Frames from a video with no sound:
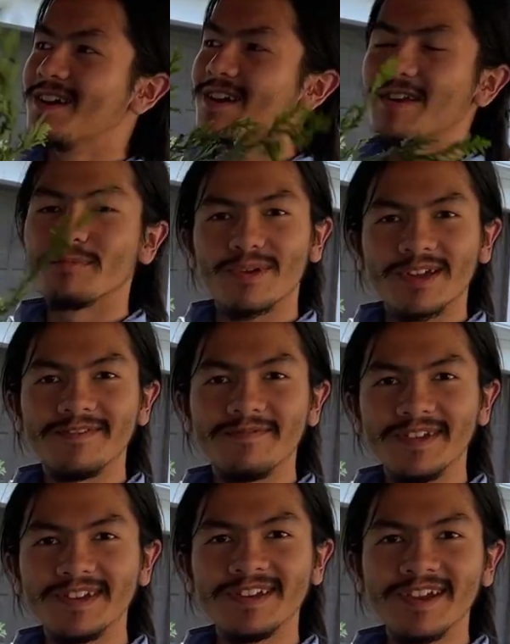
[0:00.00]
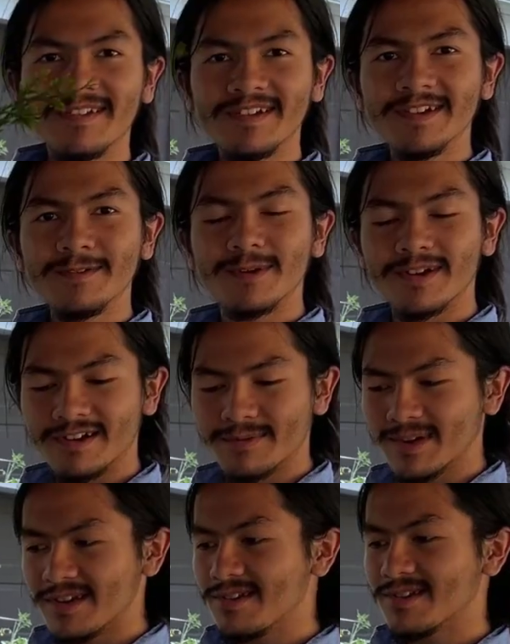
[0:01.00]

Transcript: in a more convenient area, whereas we're going to